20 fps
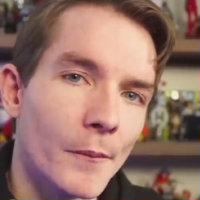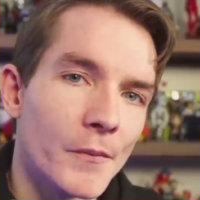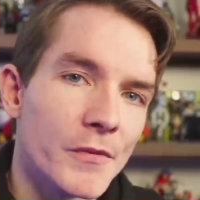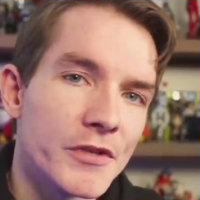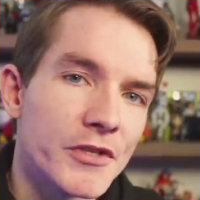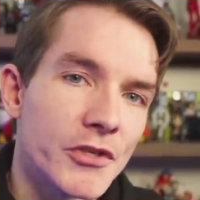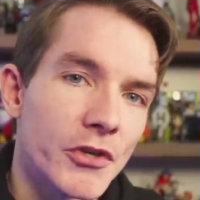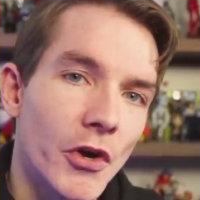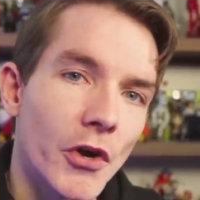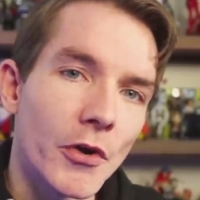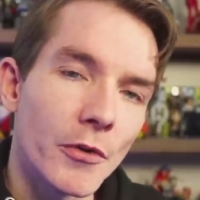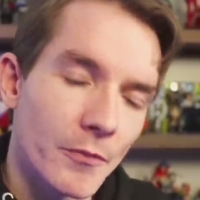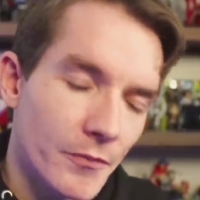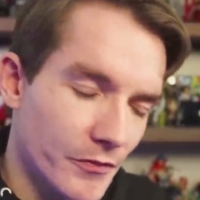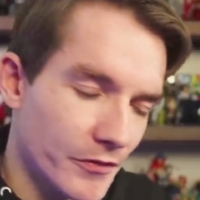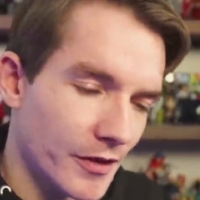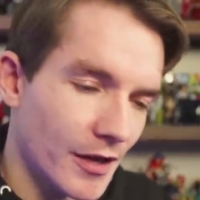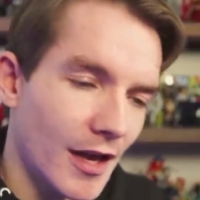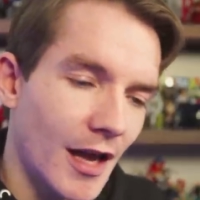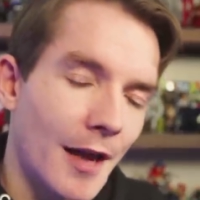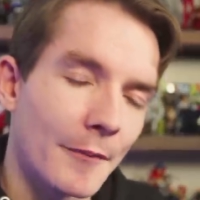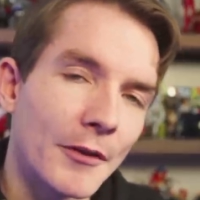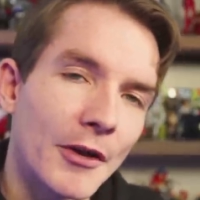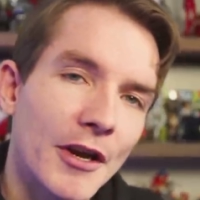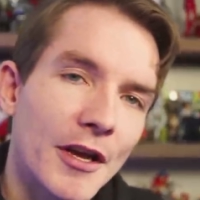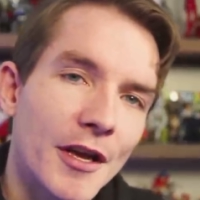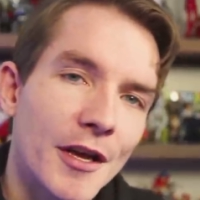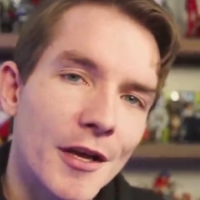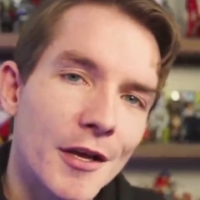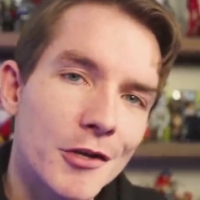So I'm
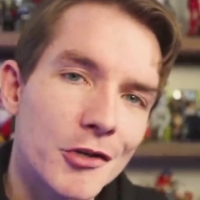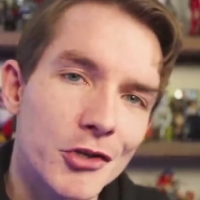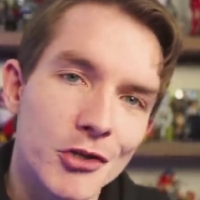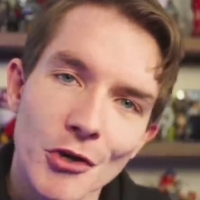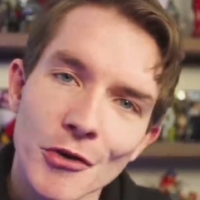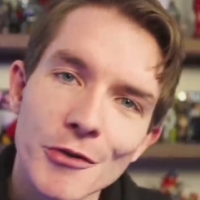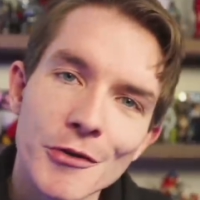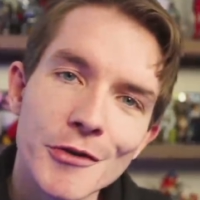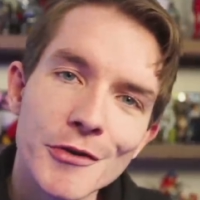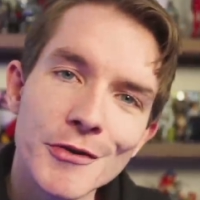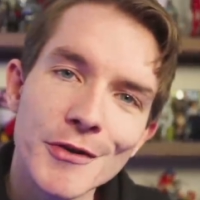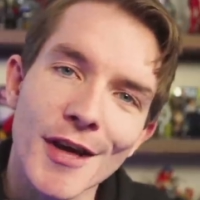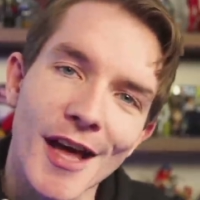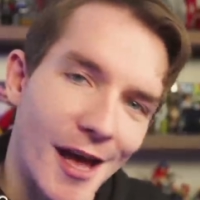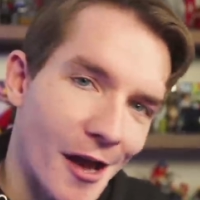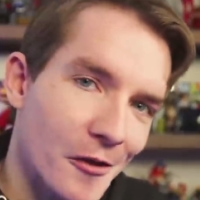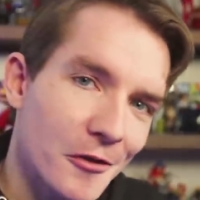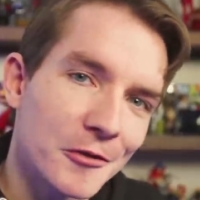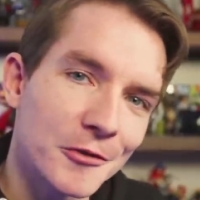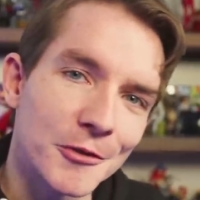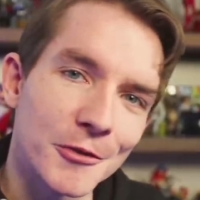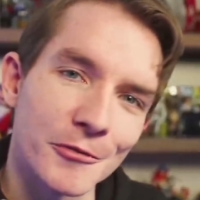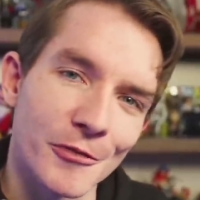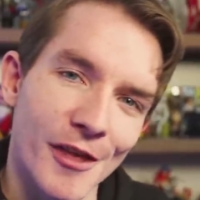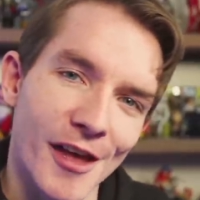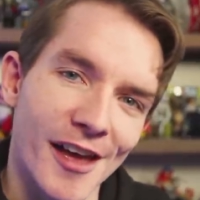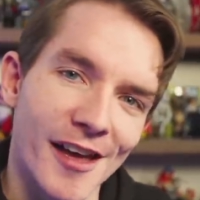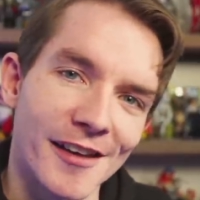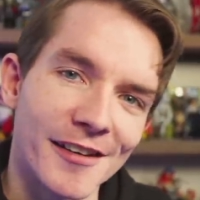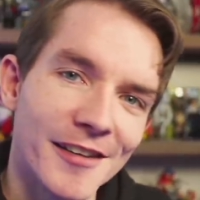gonna show you how to do
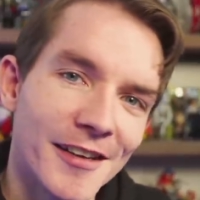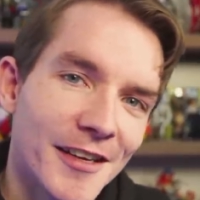that.